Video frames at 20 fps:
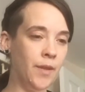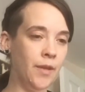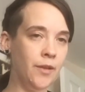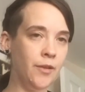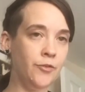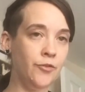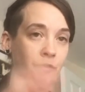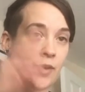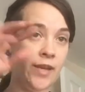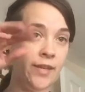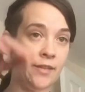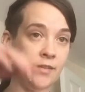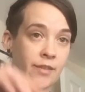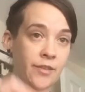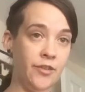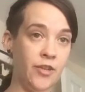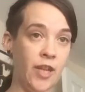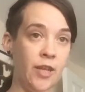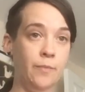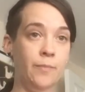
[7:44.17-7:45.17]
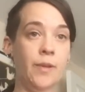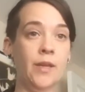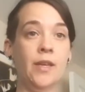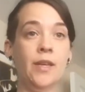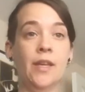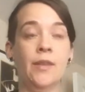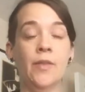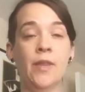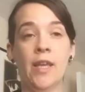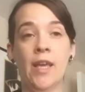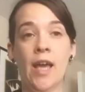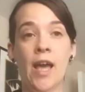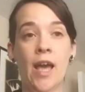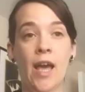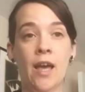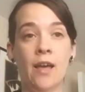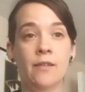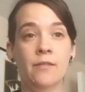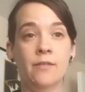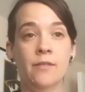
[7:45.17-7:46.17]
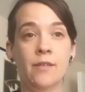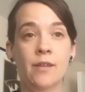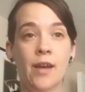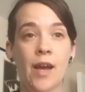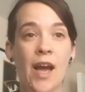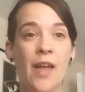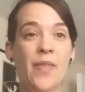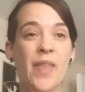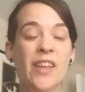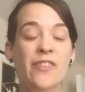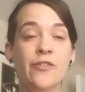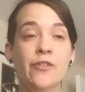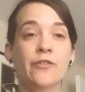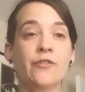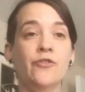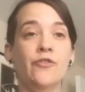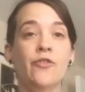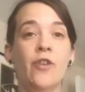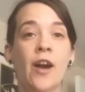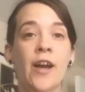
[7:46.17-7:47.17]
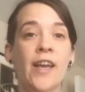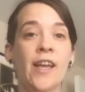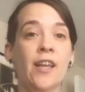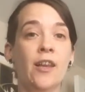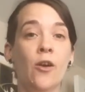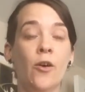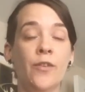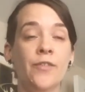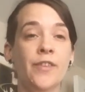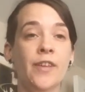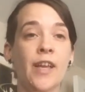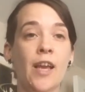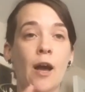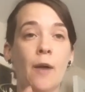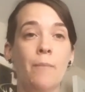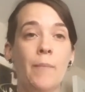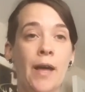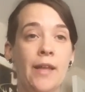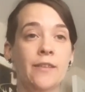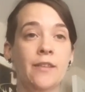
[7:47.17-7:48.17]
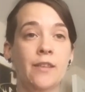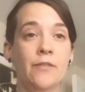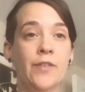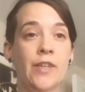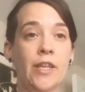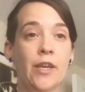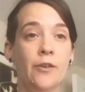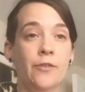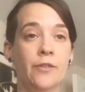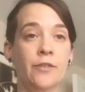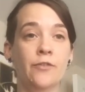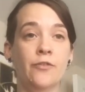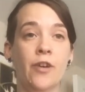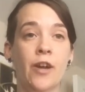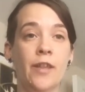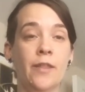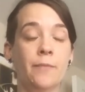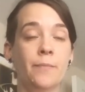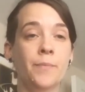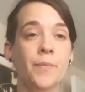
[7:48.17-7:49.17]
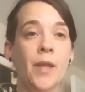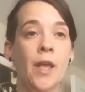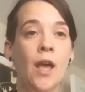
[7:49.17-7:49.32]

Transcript: Trace the shape in the air and then just try it lots and come back to the videos and try them.